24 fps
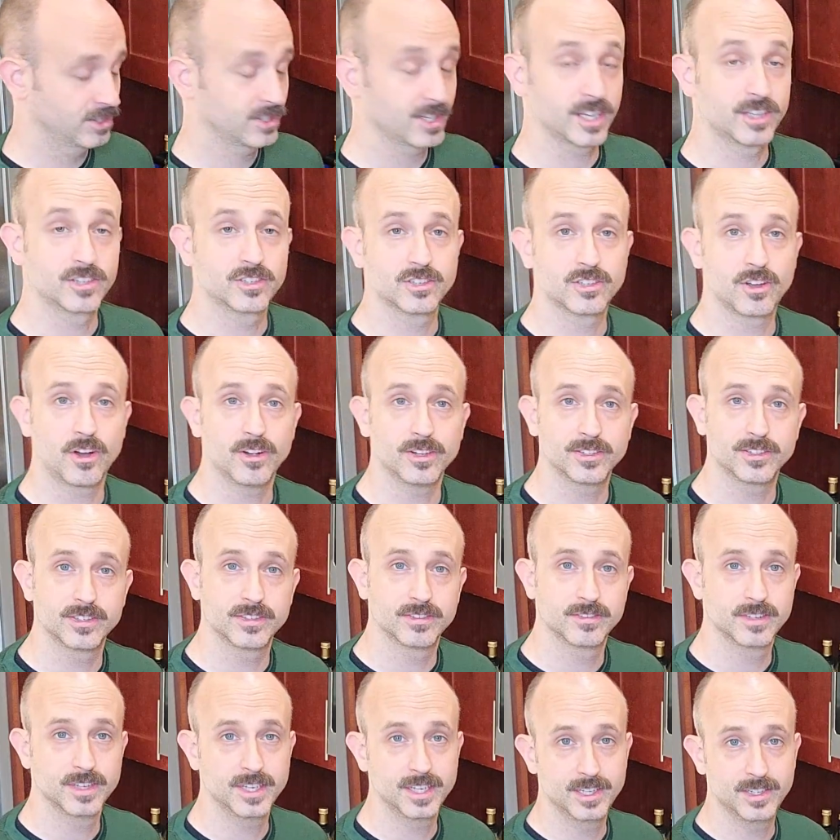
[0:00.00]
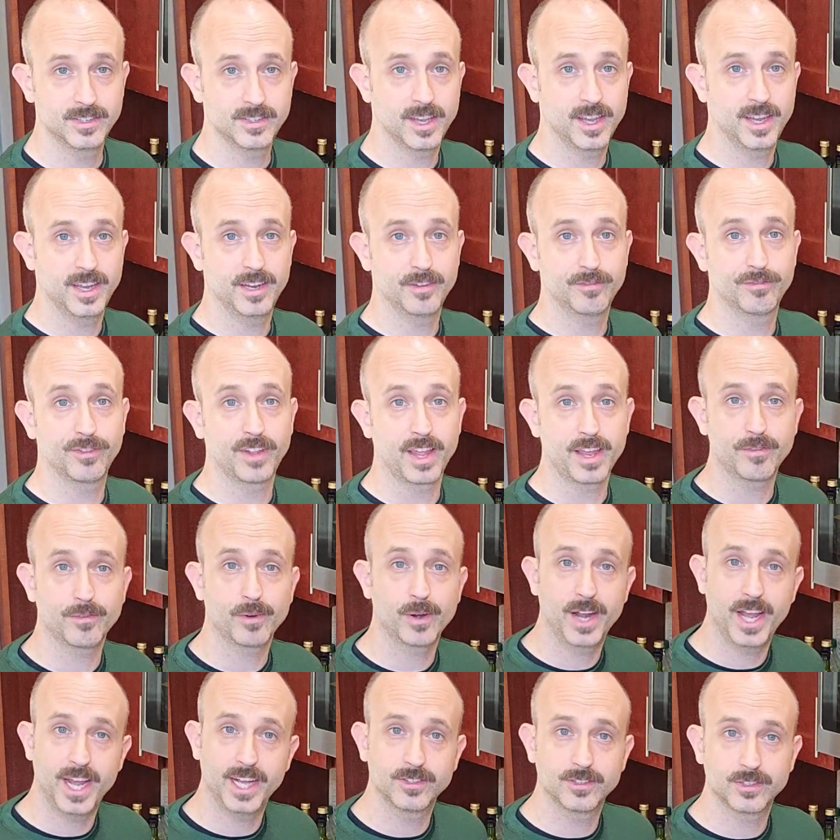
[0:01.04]
just like salt, is a
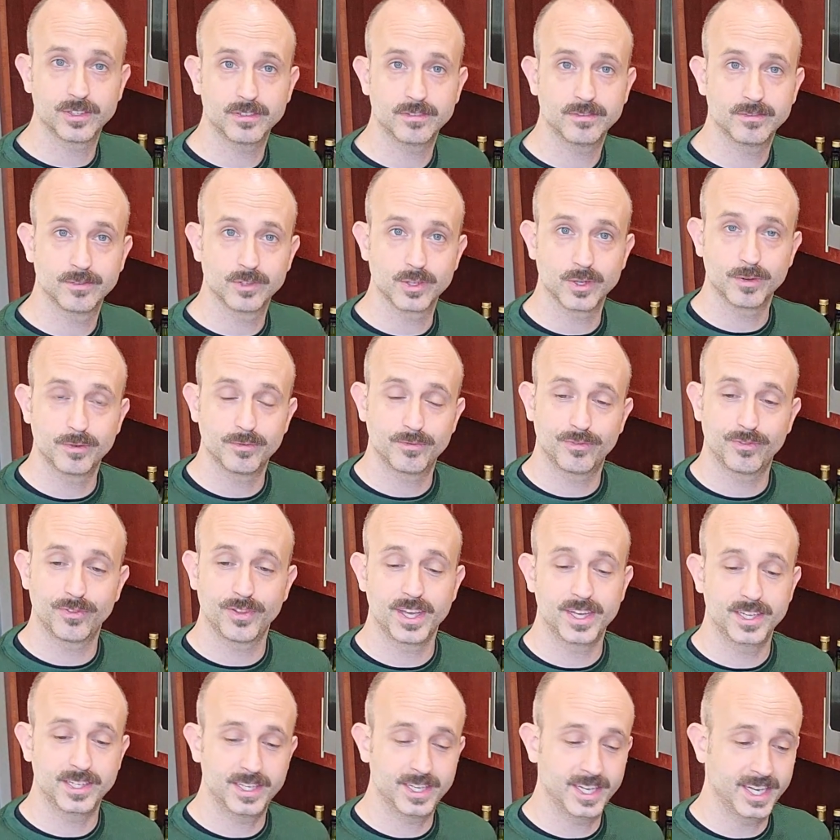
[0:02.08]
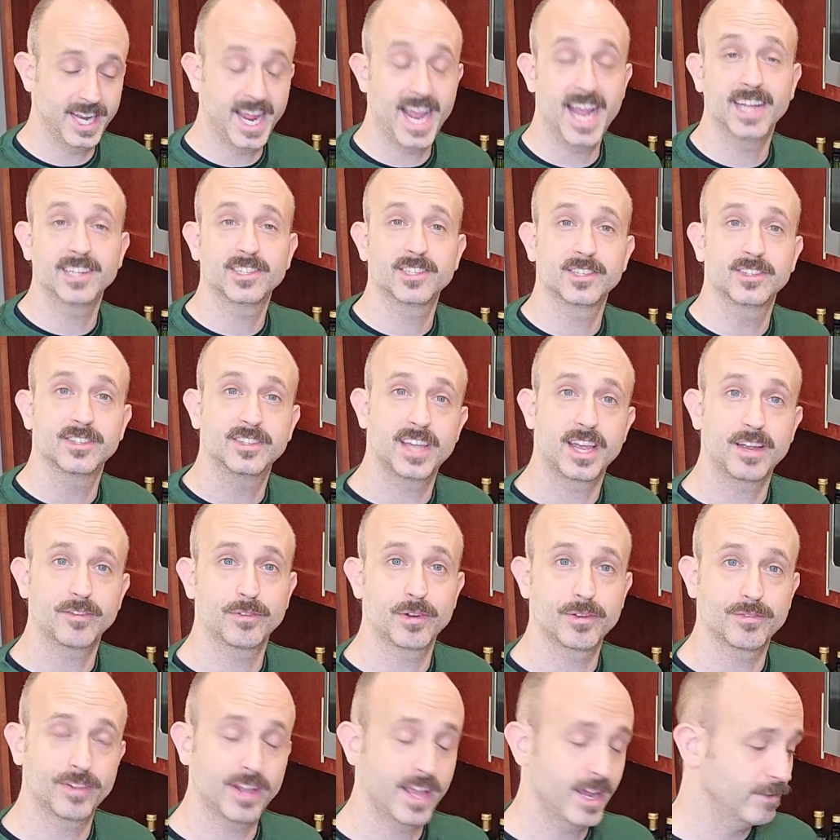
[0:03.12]
flavor enhancer. So it enhances
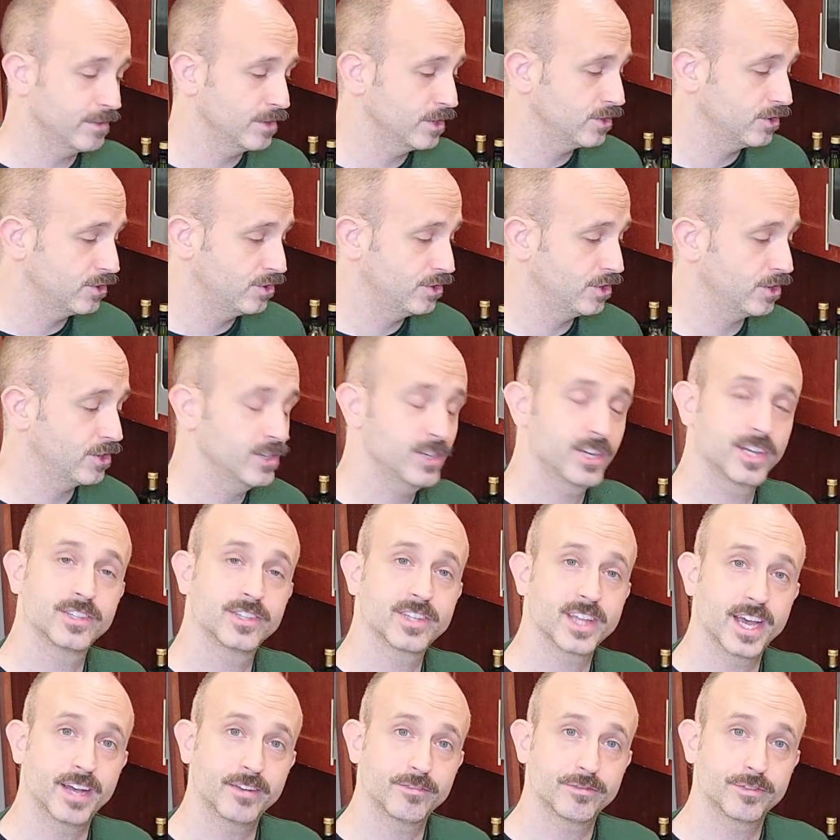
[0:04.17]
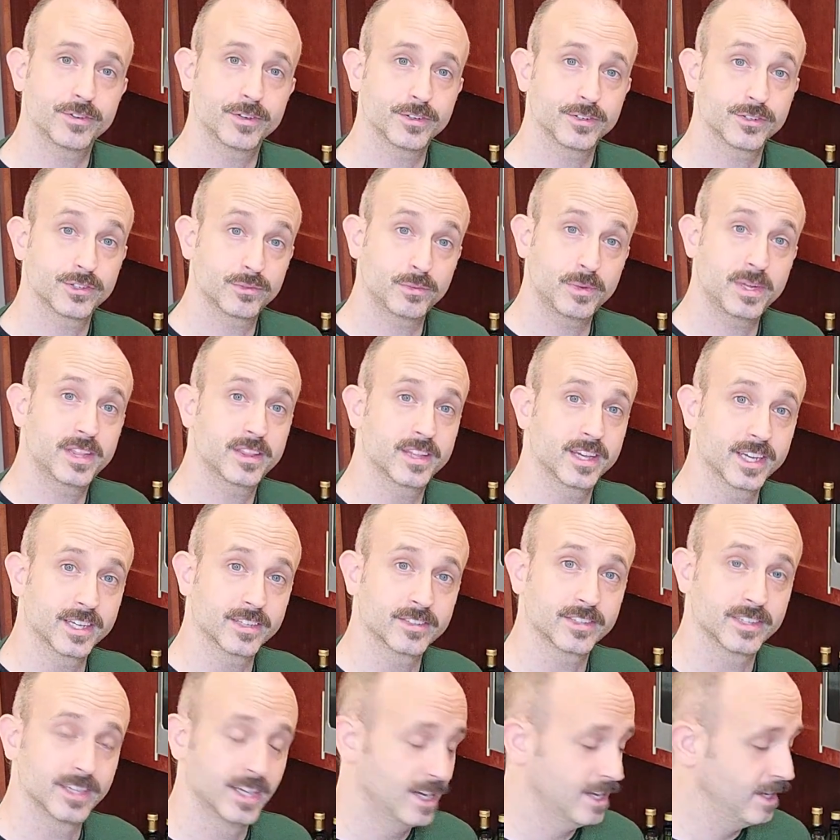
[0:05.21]
savory flavors. Sugar does that for sweet
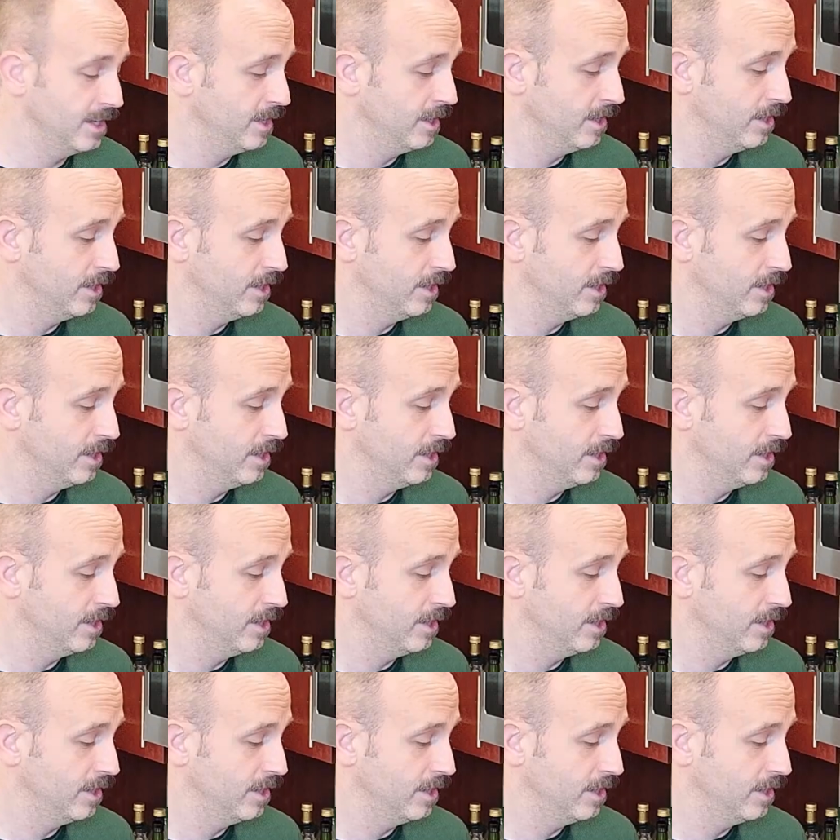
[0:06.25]
things.